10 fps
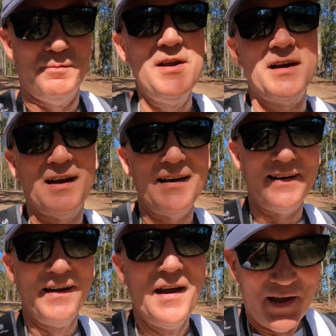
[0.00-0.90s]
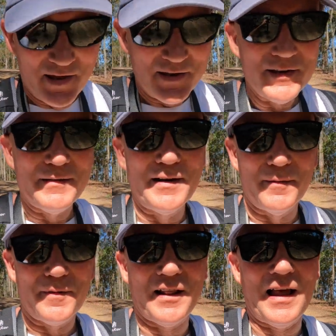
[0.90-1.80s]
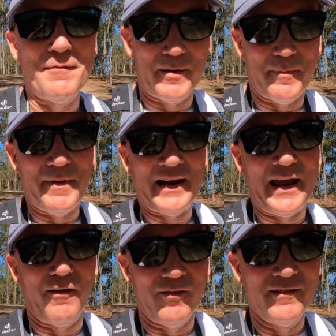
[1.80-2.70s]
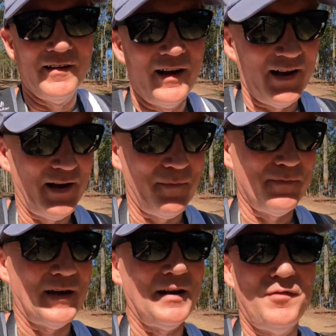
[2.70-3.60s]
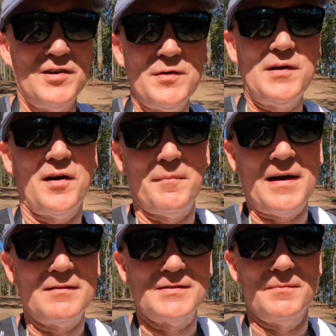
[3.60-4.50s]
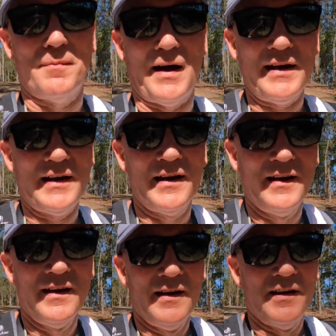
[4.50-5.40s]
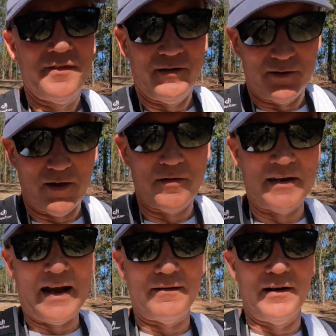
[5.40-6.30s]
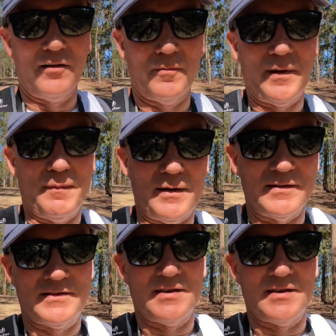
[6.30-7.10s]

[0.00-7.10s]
You're going to end up climbing up a big hill. And if you do it on a mountain bike, although the downhill will be a bit